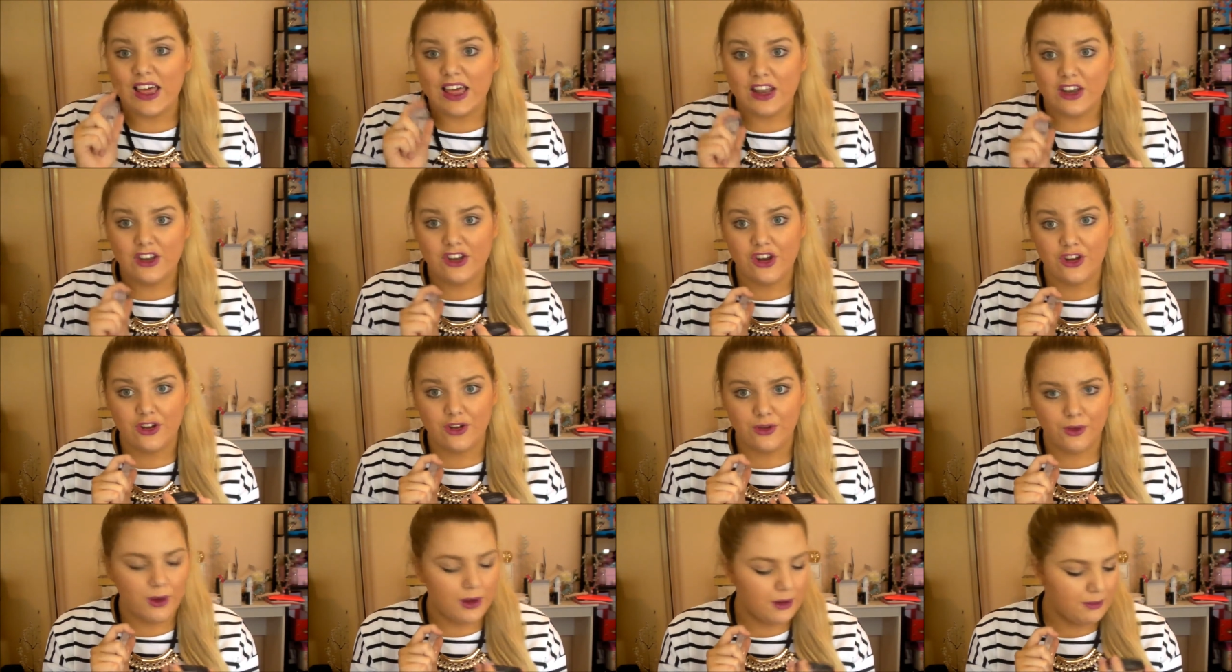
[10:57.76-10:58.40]

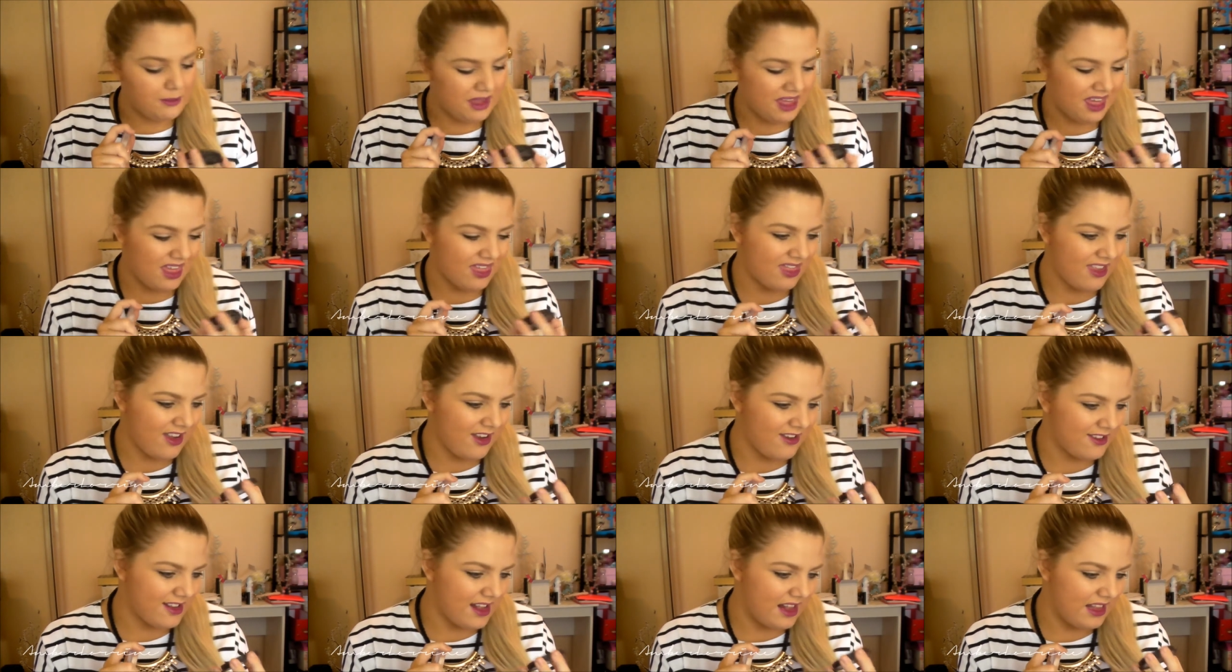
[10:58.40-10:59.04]
don't quote me.
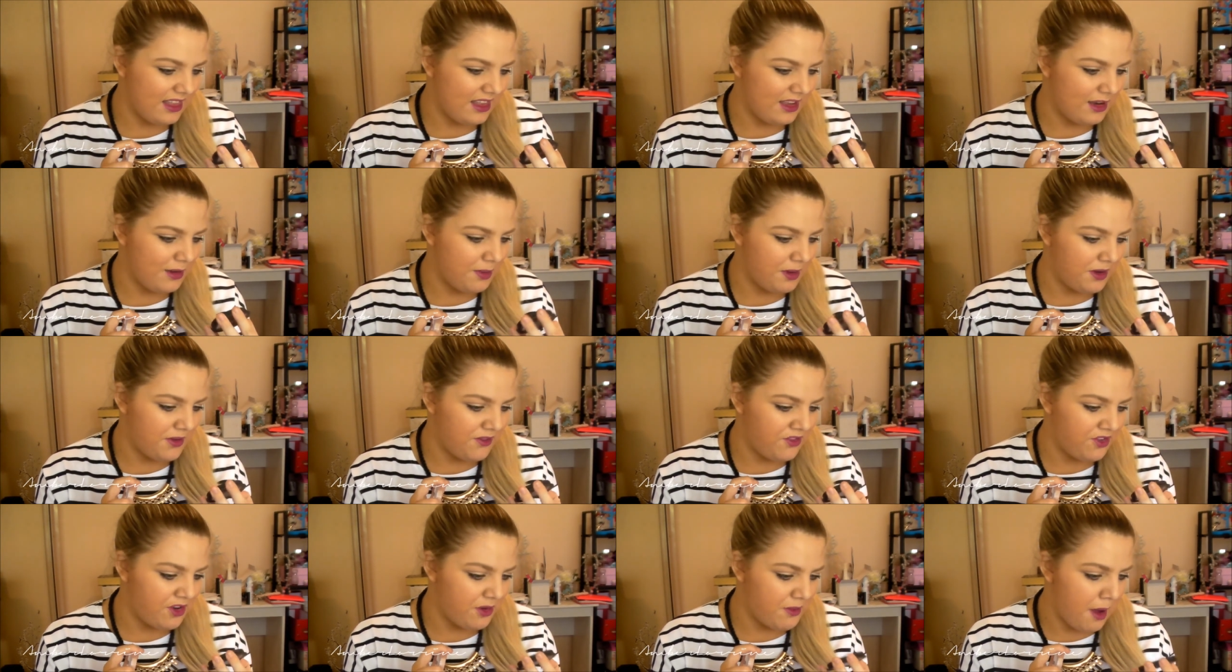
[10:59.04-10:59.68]
There's a little bit
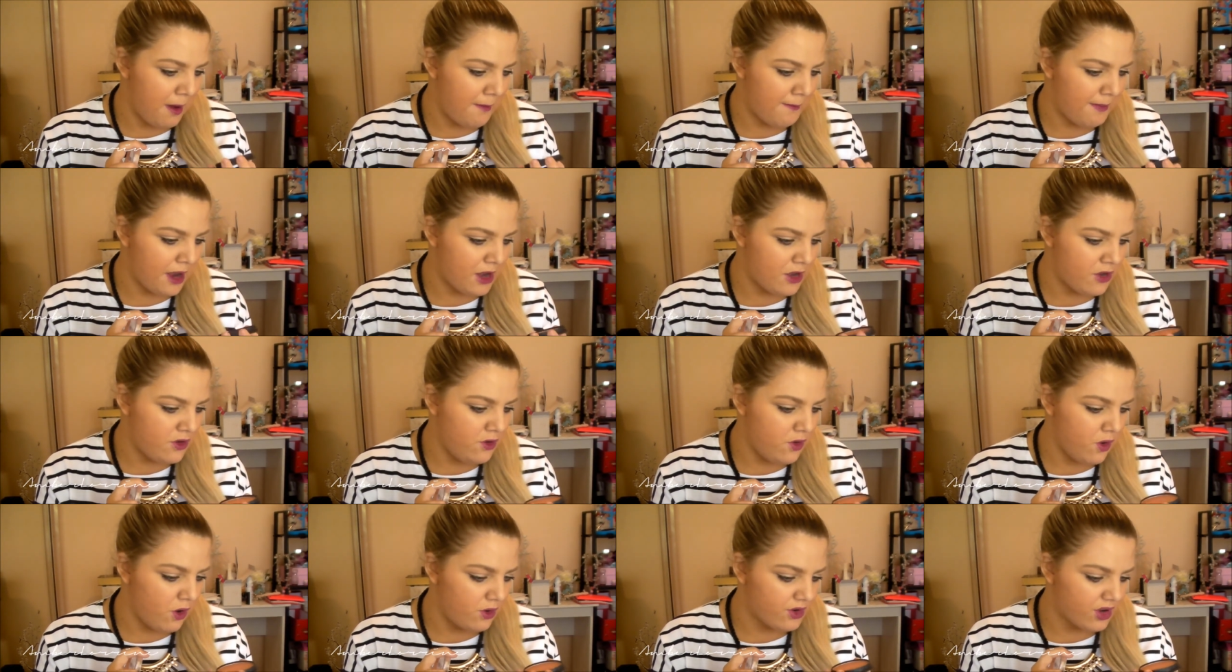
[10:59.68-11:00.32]
of shimmer, but
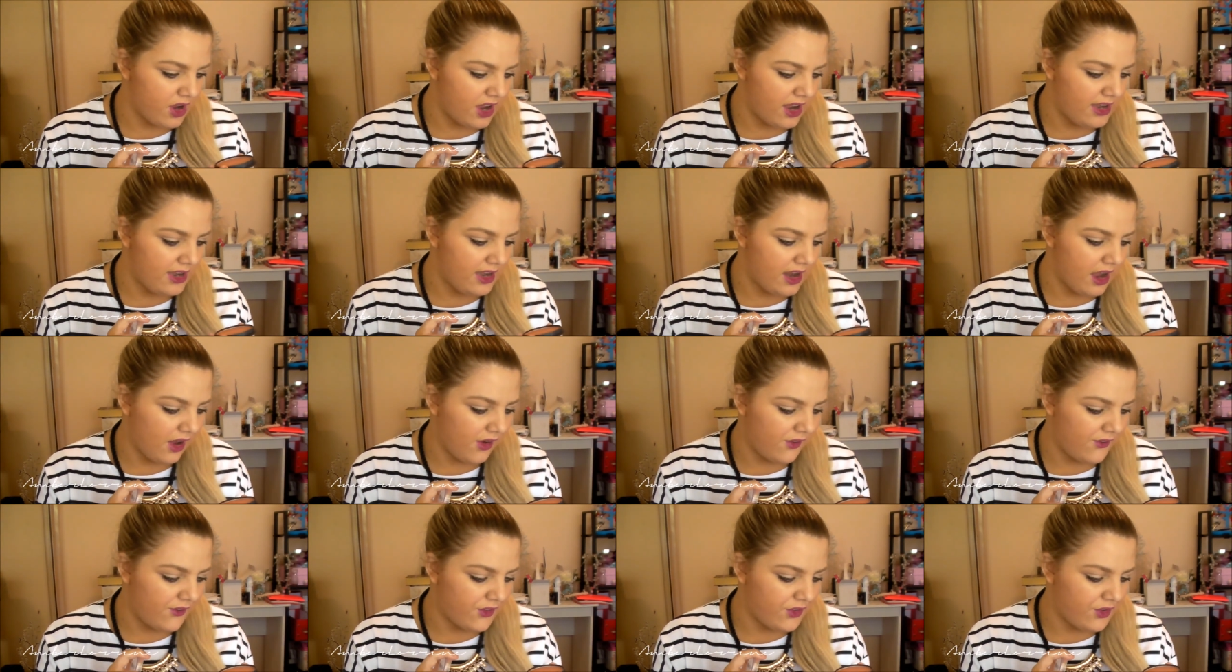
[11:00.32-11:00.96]
not
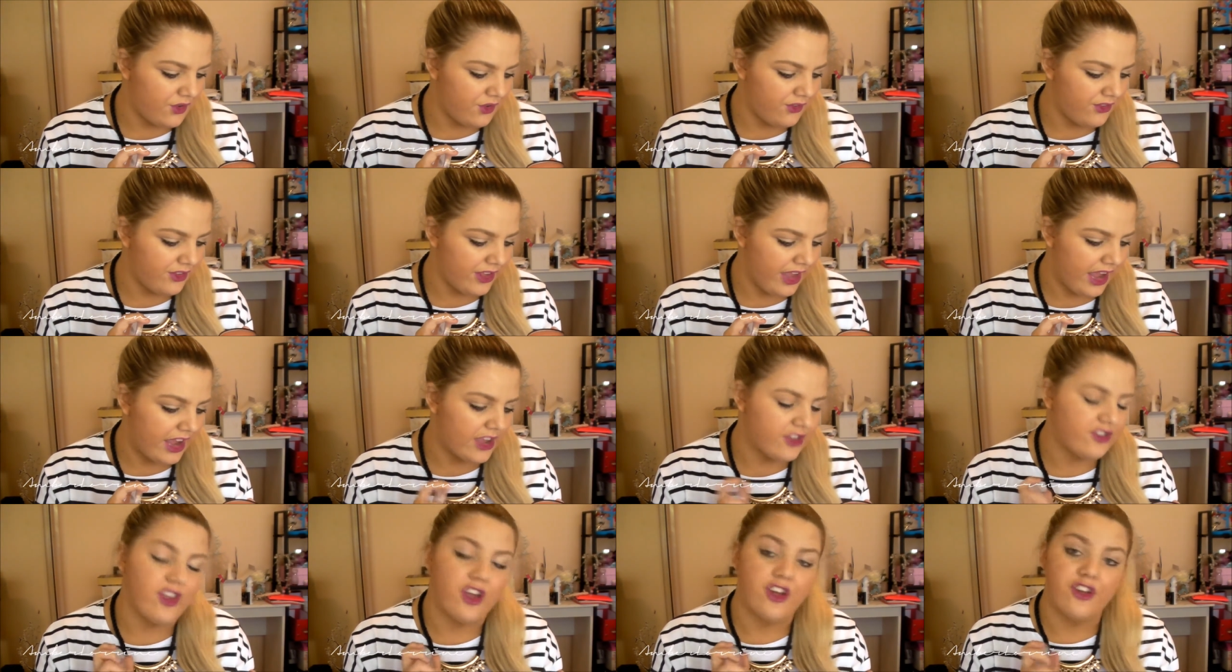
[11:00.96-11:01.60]
enough to
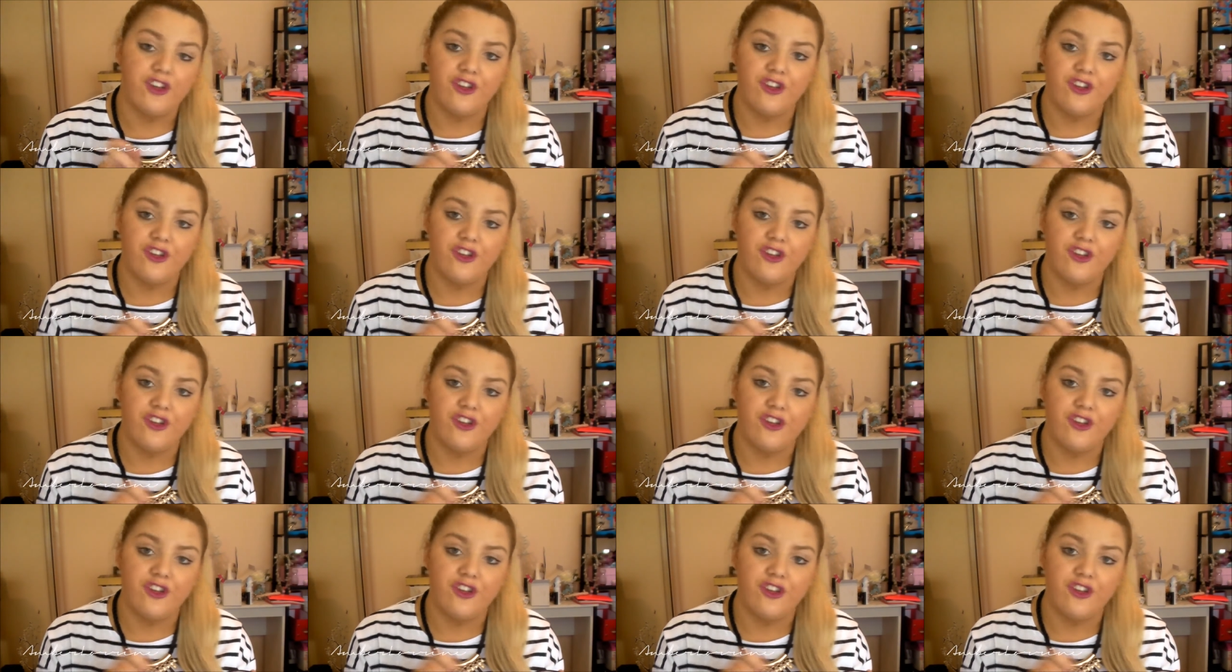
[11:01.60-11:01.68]
say it's a